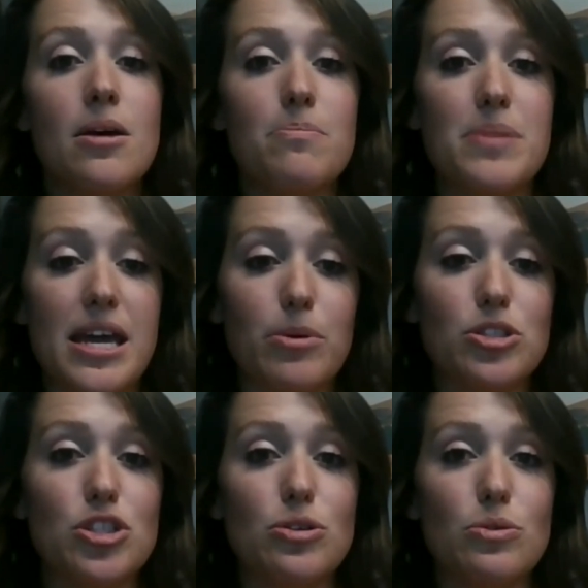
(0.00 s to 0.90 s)
be able
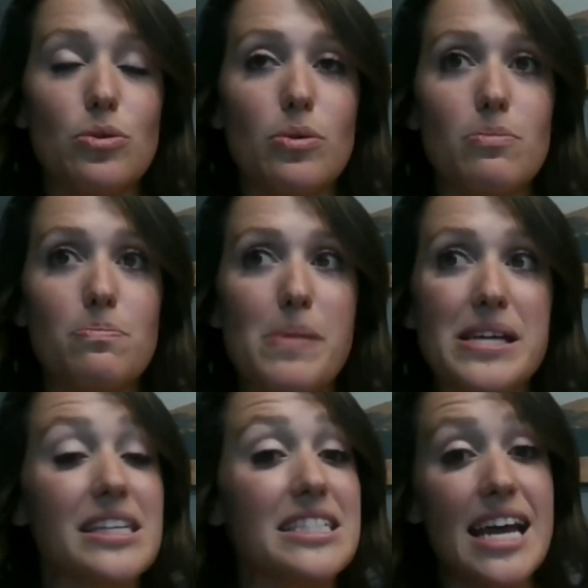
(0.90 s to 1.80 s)
to
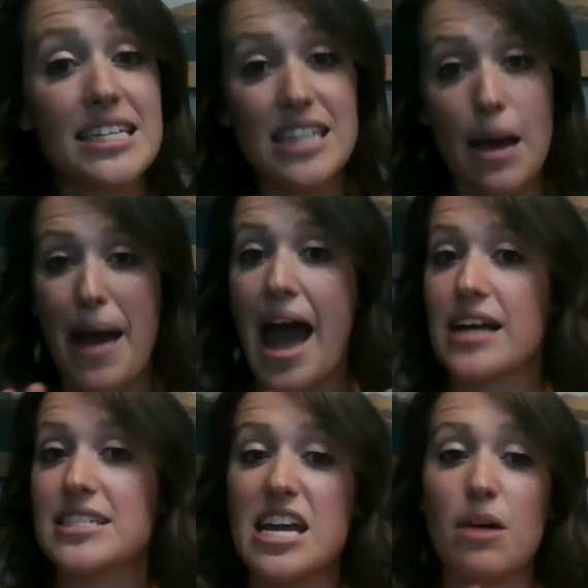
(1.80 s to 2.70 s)
basically take a step back,
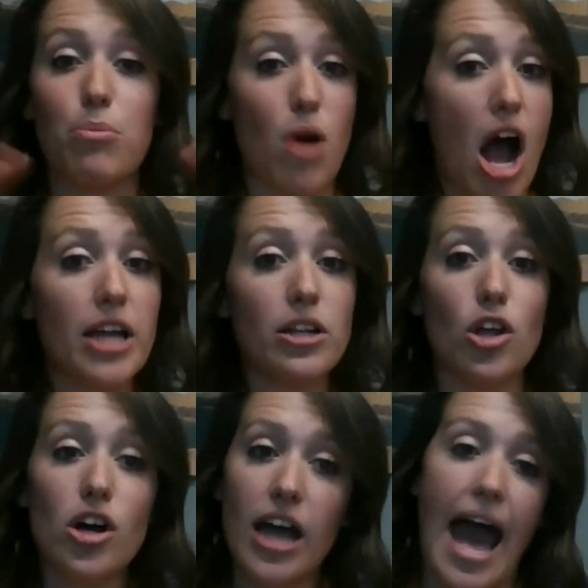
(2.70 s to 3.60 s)
take a broad
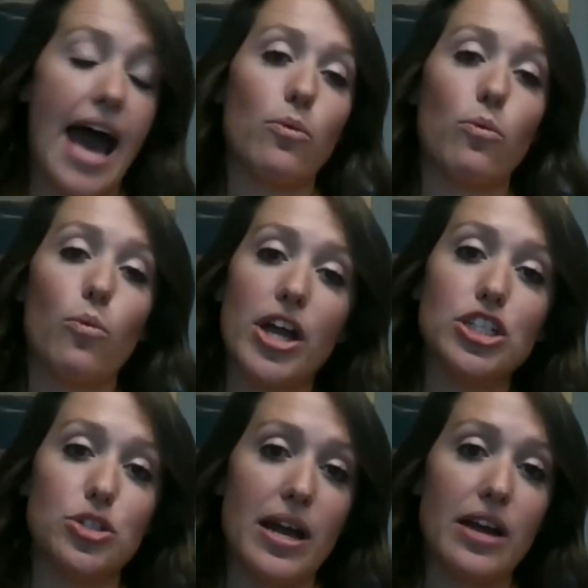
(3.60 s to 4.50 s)
look at what you're
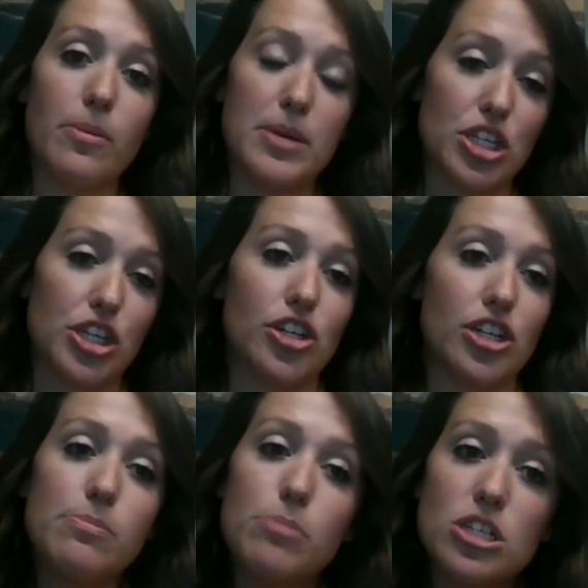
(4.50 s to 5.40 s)
doing from a security
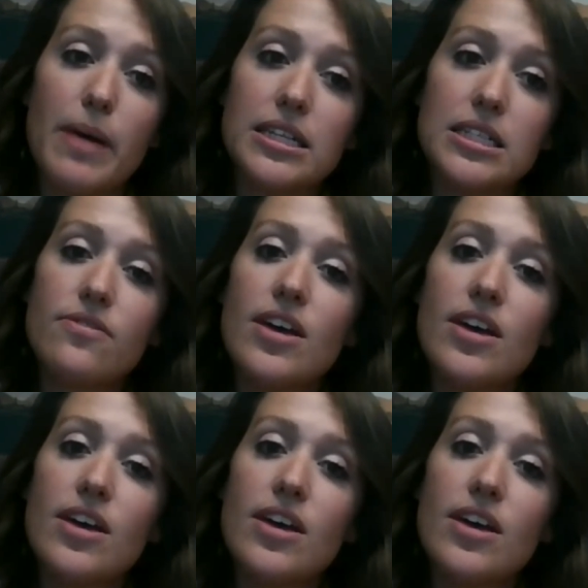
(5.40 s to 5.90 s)
perspective,